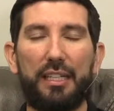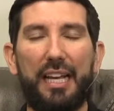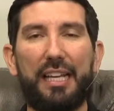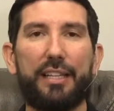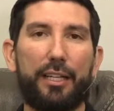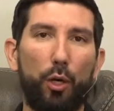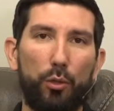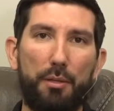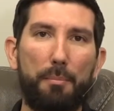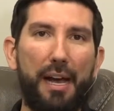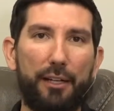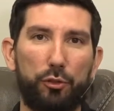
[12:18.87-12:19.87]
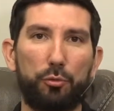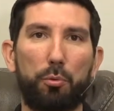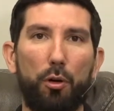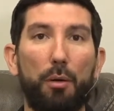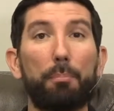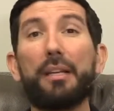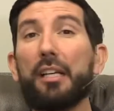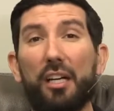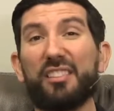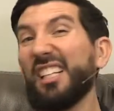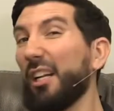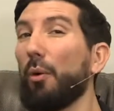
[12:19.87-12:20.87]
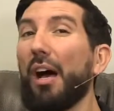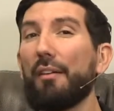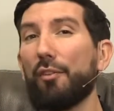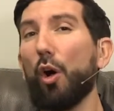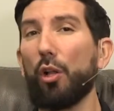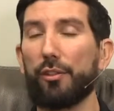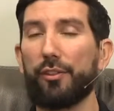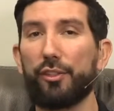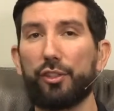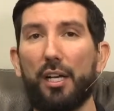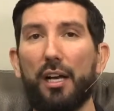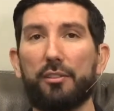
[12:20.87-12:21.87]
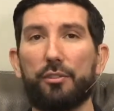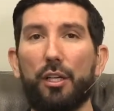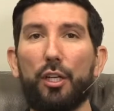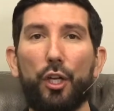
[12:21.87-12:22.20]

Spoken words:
and they go into master's program because they don't have all of their shots.